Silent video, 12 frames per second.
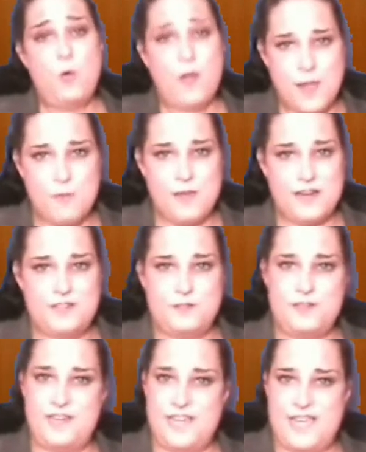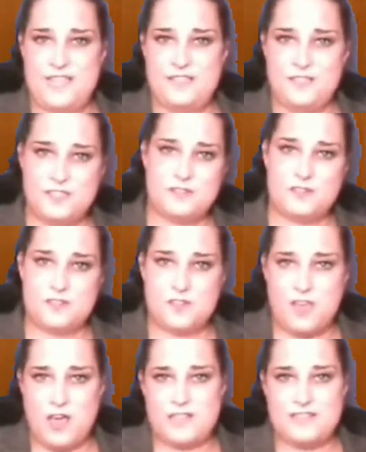what I want to do today is just
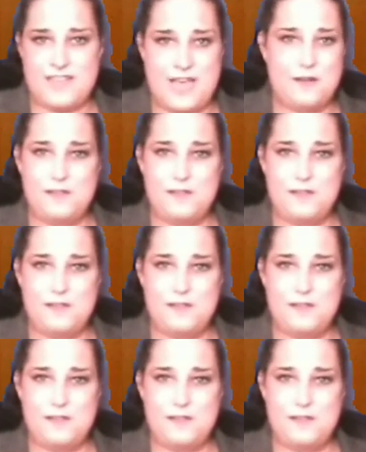toss